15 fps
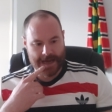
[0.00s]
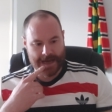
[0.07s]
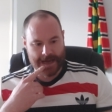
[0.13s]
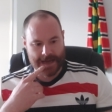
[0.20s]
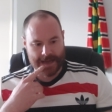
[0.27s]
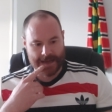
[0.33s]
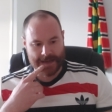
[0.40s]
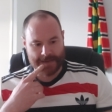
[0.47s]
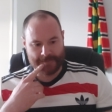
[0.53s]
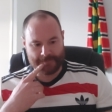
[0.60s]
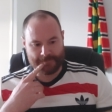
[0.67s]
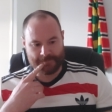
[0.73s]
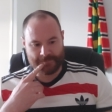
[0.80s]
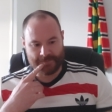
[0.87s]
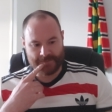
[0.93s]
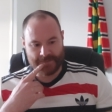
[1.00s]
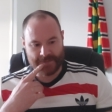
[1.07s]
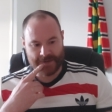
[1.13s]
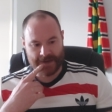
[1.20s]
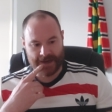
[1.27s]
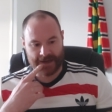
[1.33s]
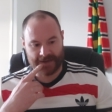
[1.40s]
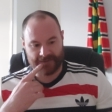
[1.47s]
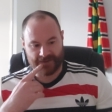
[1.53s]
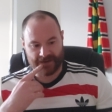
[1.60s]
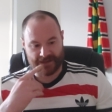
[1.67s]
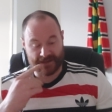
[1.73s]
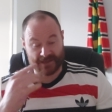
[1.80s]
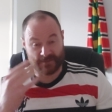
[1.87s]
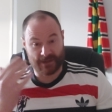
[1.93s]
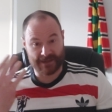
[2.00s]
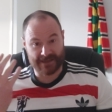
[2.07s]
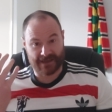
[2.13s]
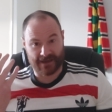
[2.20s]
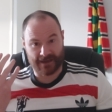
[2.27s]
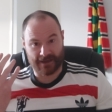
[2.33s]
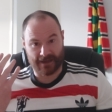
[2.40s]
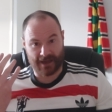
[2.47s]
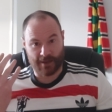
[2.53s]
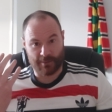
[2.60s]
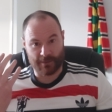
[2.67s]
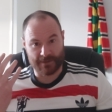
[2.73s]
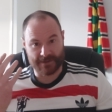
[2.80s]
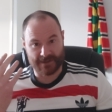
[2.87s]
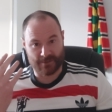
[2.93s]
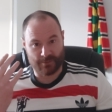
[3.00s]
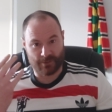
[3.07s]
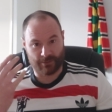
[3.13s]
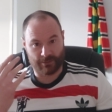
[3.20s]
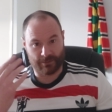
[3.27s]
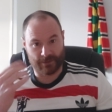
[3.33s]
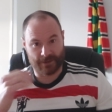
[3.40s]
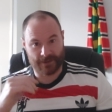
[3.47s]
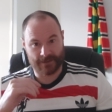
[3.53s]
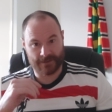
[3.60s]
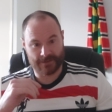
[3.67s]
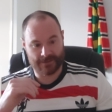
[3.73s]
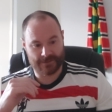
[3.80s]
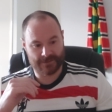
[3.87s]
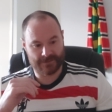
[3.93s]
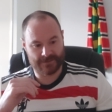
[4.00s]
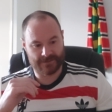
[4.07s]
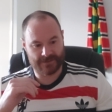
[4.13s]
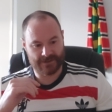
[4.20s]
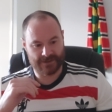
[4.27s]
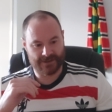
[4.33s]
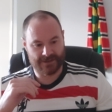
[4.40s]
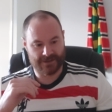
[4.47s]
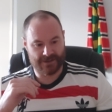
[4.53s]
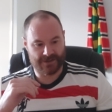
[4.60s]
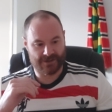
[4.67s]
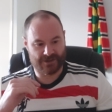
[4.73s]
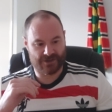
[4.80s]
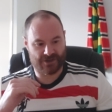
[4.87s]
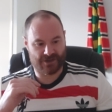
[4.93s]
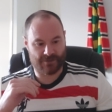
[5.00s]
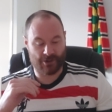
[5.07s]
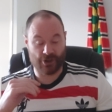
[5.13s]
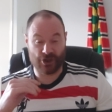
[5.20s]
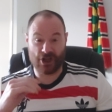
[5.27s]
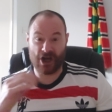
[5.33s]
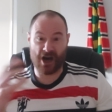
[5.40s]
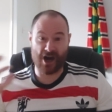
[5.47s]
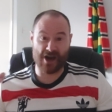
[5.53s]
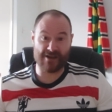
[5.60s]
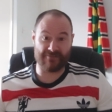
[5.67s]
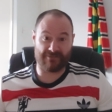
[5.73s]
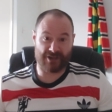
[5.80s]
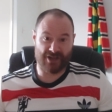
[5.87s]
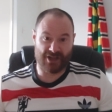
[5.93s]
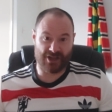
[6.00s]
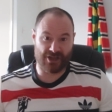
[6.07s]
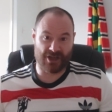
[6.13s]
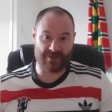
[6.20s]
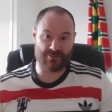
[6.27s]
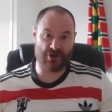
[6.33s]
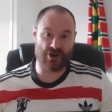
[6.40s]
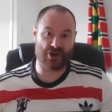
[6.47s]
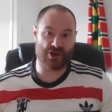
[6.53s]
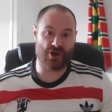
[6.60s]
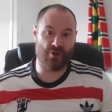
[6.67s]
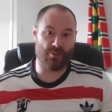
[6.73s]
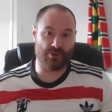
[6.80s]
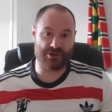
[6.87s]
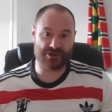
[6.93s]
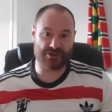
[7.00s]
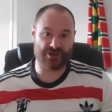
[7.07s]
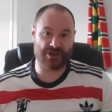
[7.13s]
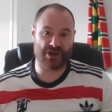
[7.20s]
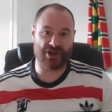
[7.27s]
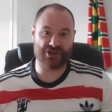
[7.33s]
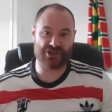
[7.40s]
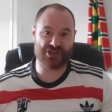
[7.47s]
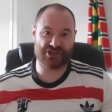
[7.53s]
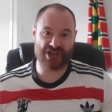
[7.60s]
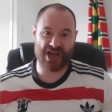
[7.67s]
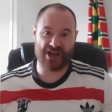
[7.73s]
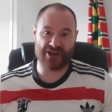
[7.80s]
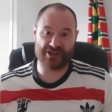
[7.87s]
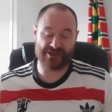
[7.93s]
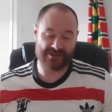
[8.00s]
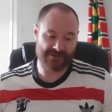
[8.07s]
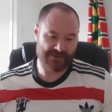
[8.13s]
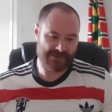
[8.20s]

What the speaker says: And if anything spectacular happens, I'll probably come on live like Mark Goldbridge on the United stand.